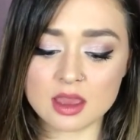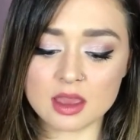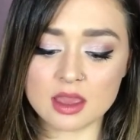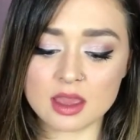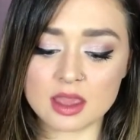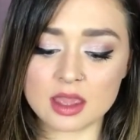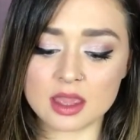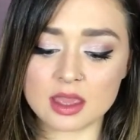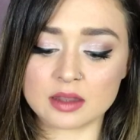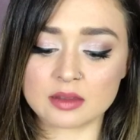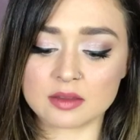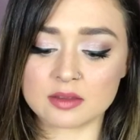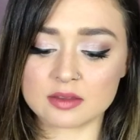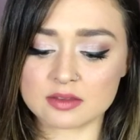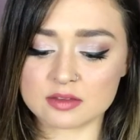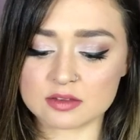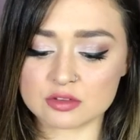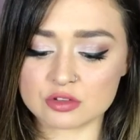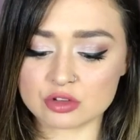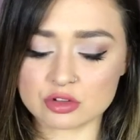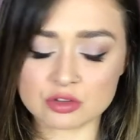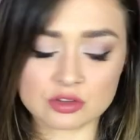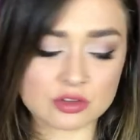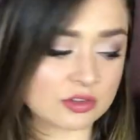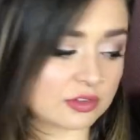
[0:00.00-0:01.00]
And this is
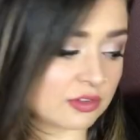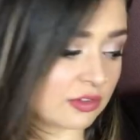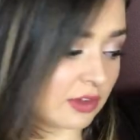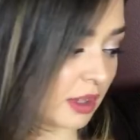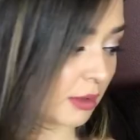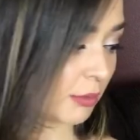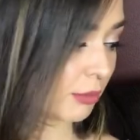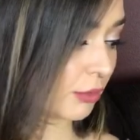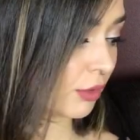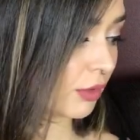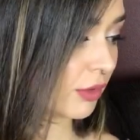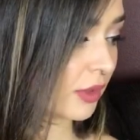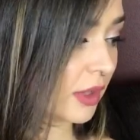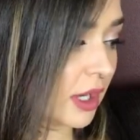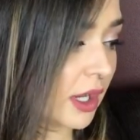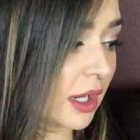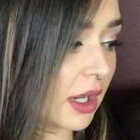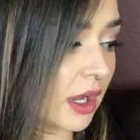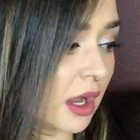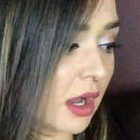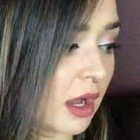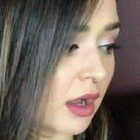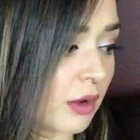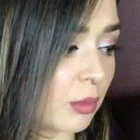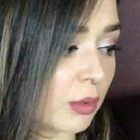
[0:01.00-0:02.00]
just a sample that I
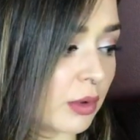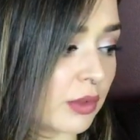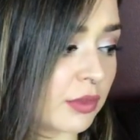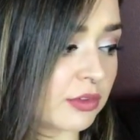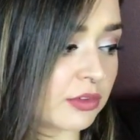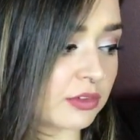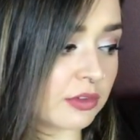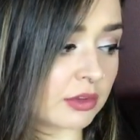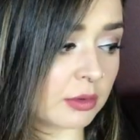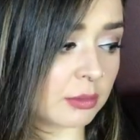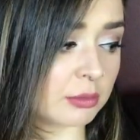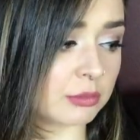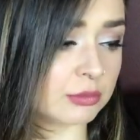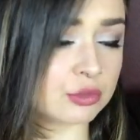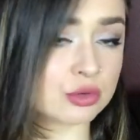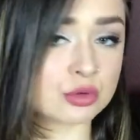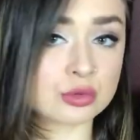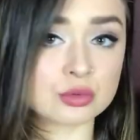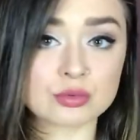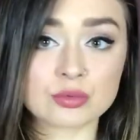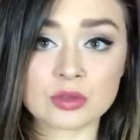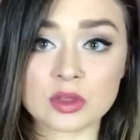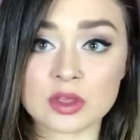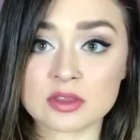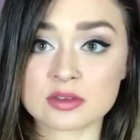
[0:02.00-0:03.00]
got with some
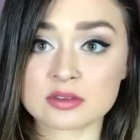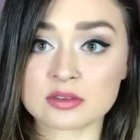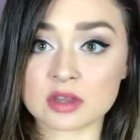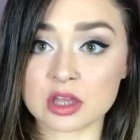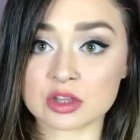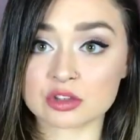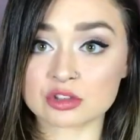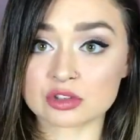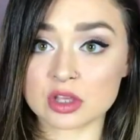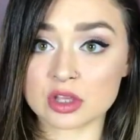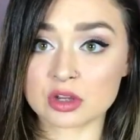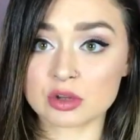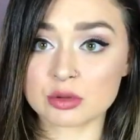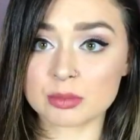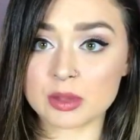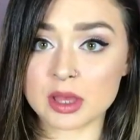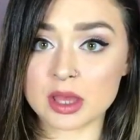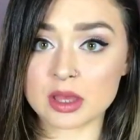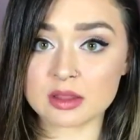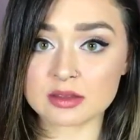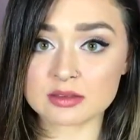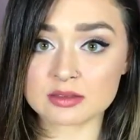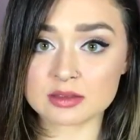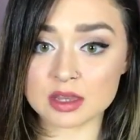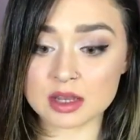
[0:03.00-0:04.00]
Too Faced eyeshadow
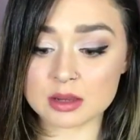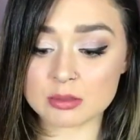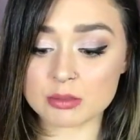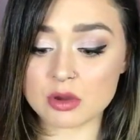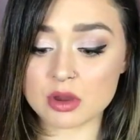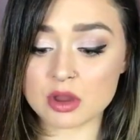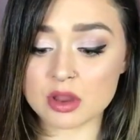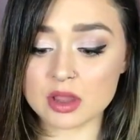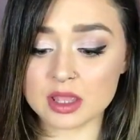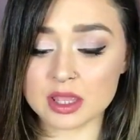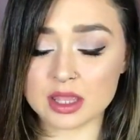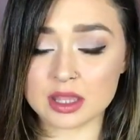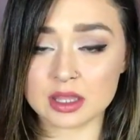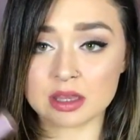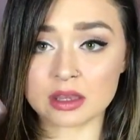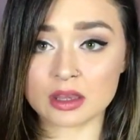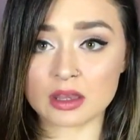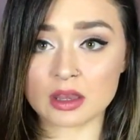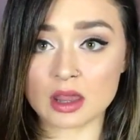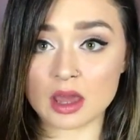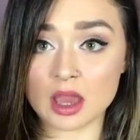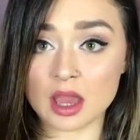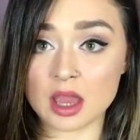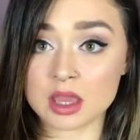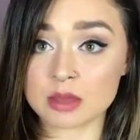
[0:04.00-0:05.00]
palettes that I bought,
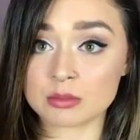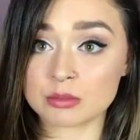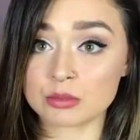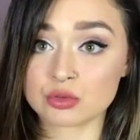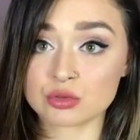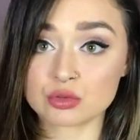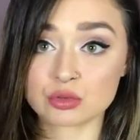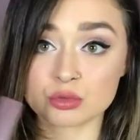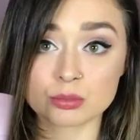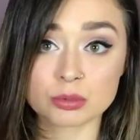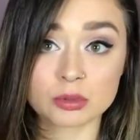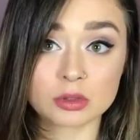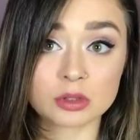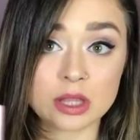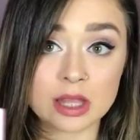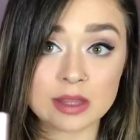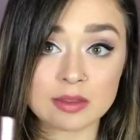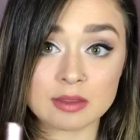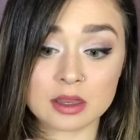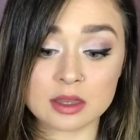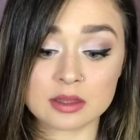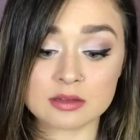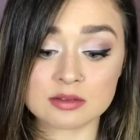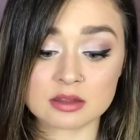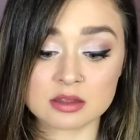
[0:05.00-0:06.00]
and I'm super glad
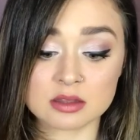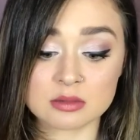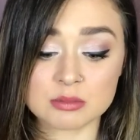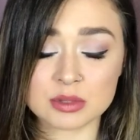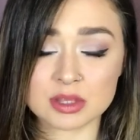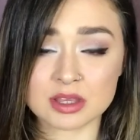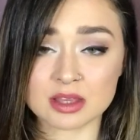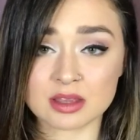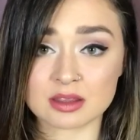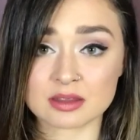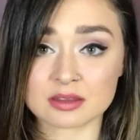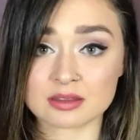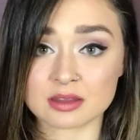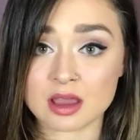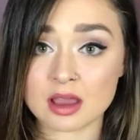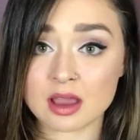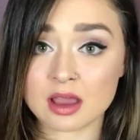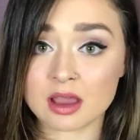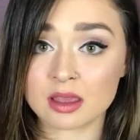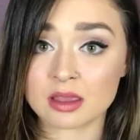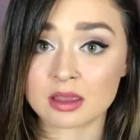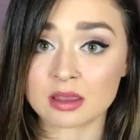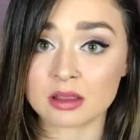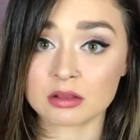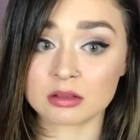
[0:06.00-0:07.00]
that I did because
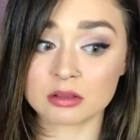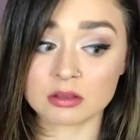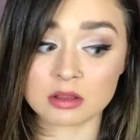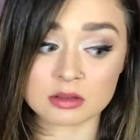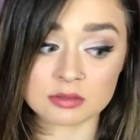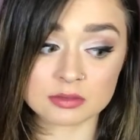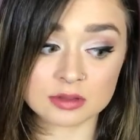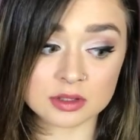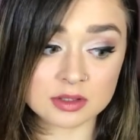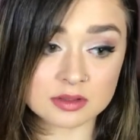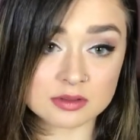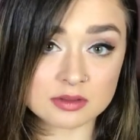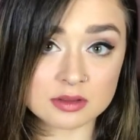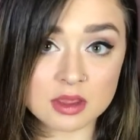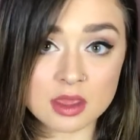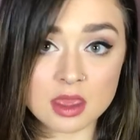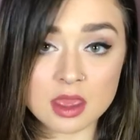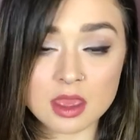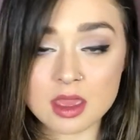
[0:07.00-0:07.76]
I love it,